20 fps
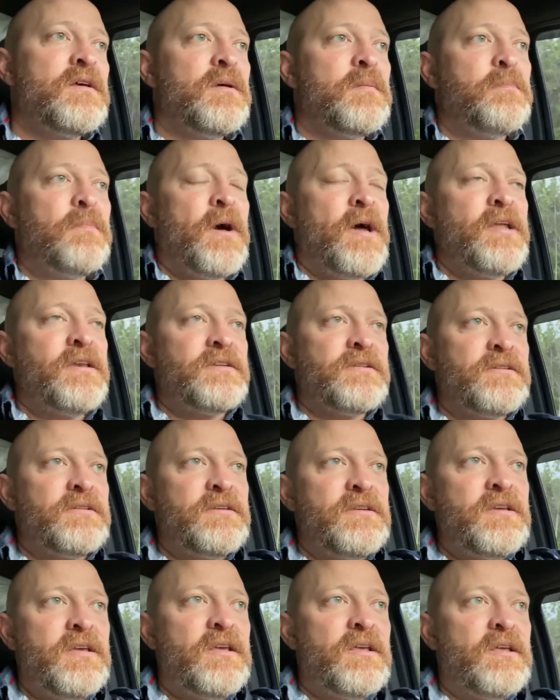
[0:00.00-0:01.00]
But
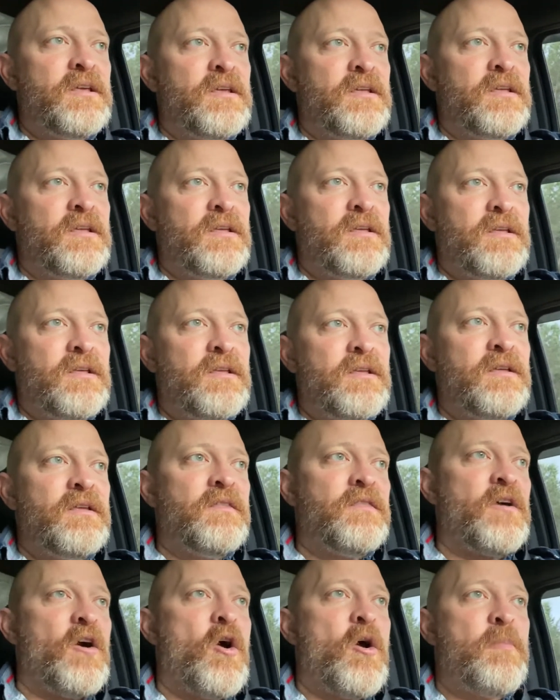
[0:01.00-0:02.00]

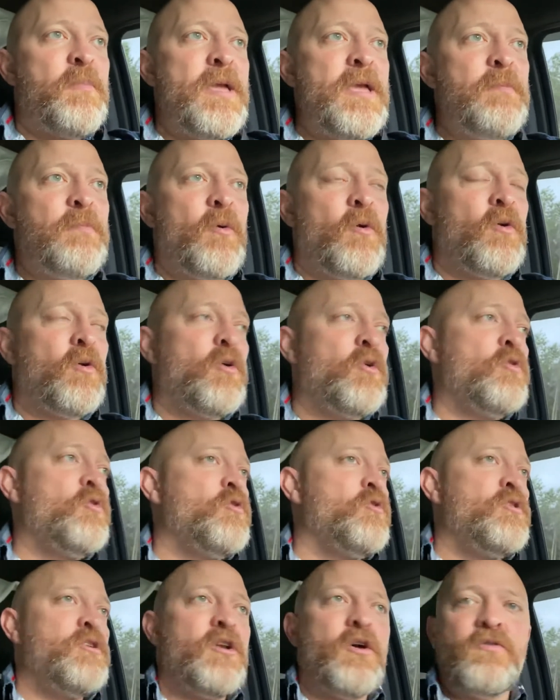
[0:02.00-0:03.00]
there are people
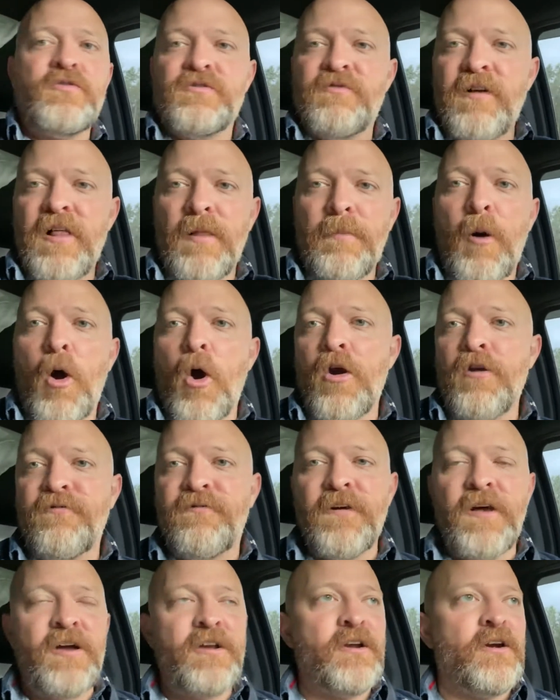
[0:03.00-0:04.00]
who, develop heart
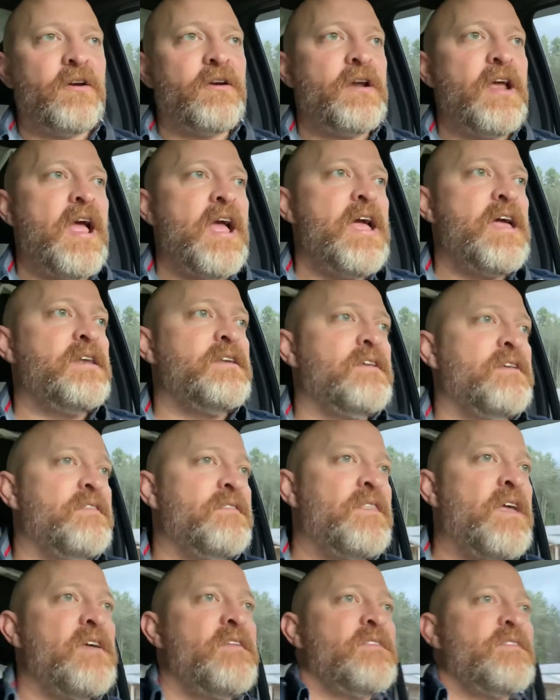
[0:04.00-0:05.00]
failure, and
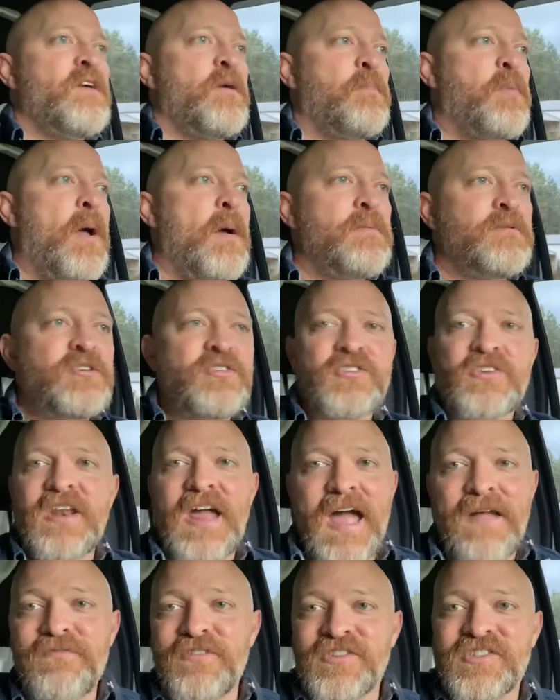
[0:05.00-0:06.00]
they're probably just going
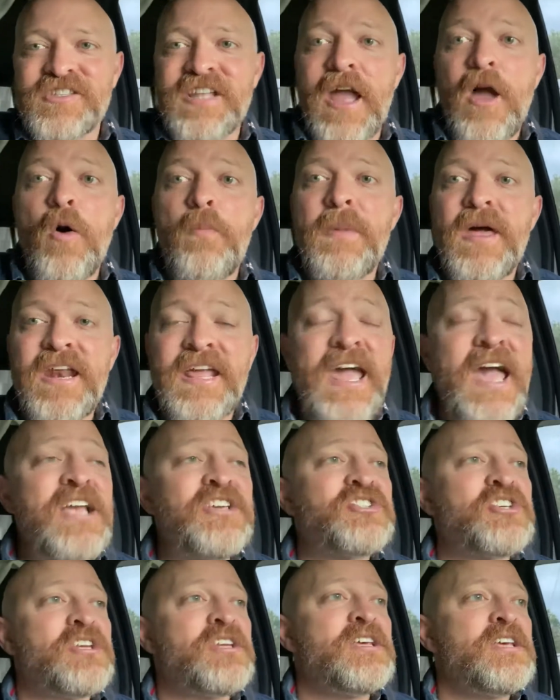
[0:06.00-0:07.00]
to have to stay on
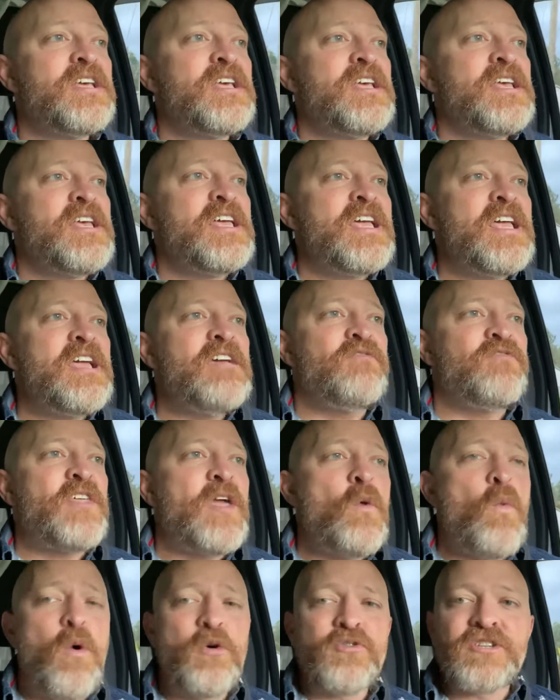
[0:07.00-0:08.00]
medication if
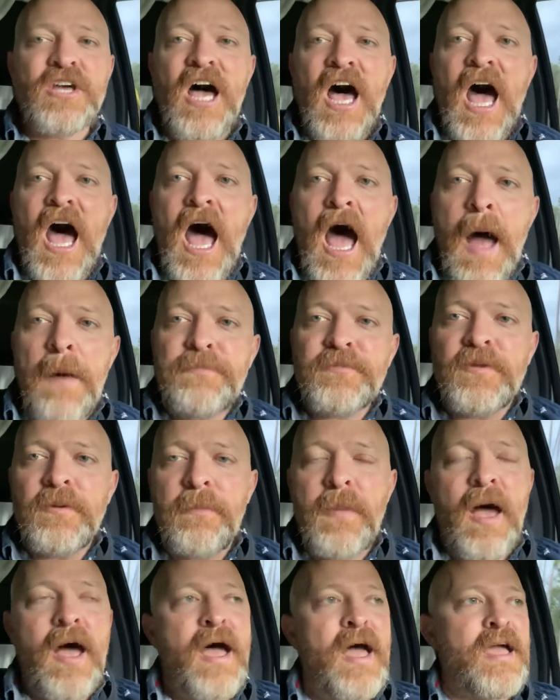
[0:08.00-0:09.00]
they want to
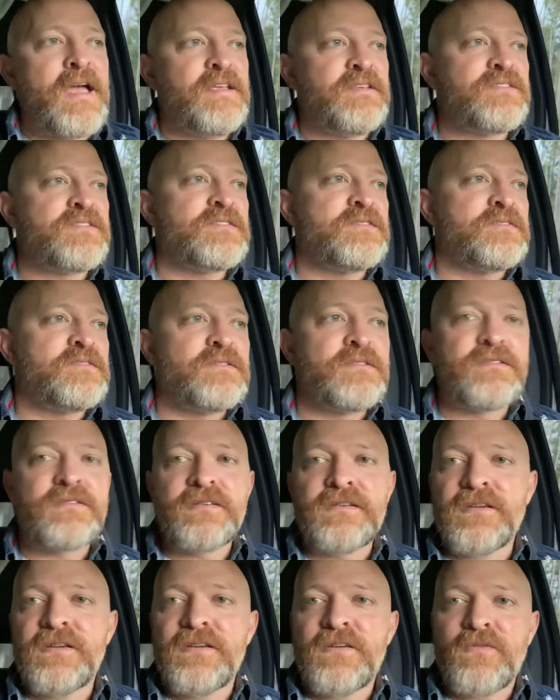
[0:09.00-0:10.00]
optimize,
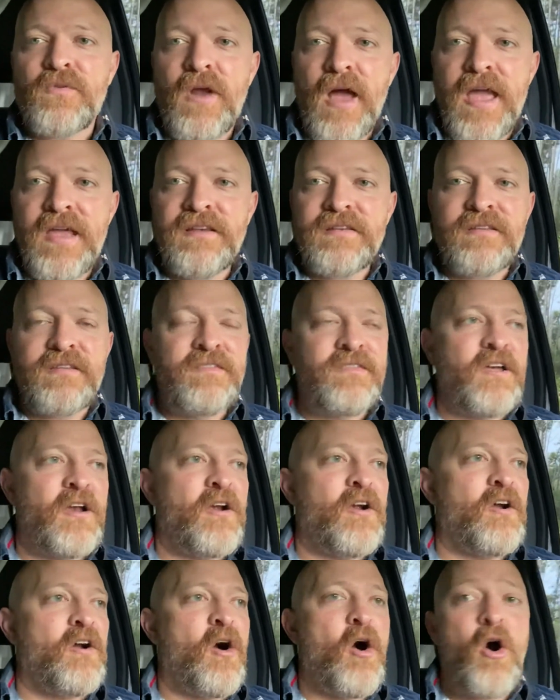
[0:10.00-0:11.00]
right,
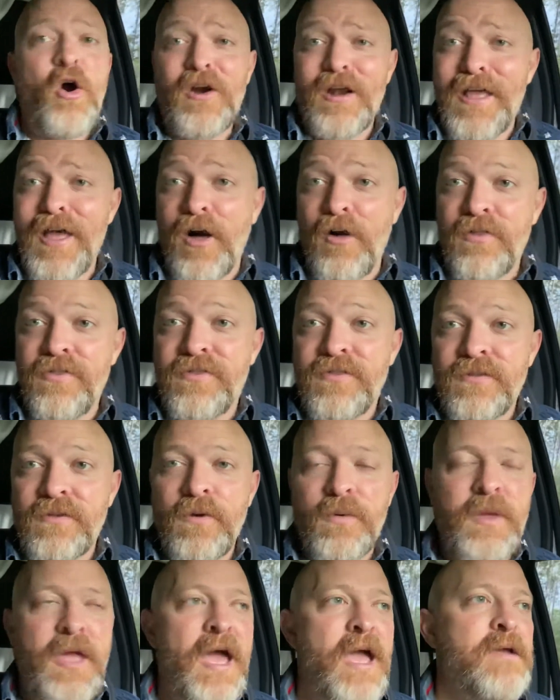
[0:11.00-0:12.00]
their heart health,
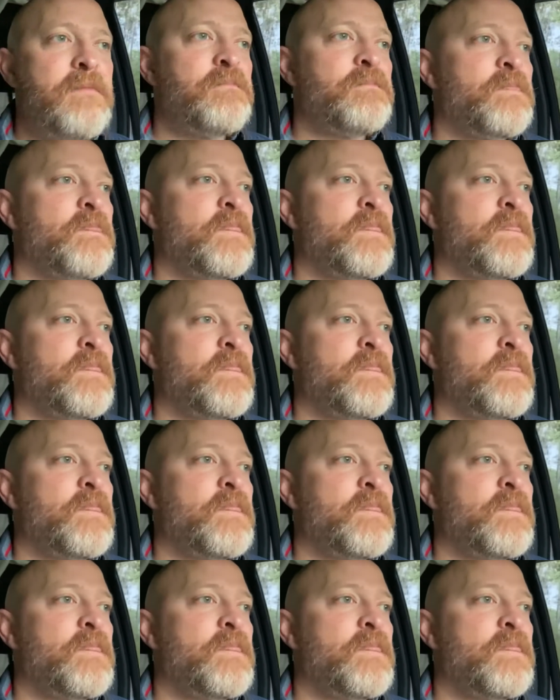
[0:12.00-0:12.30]
okay?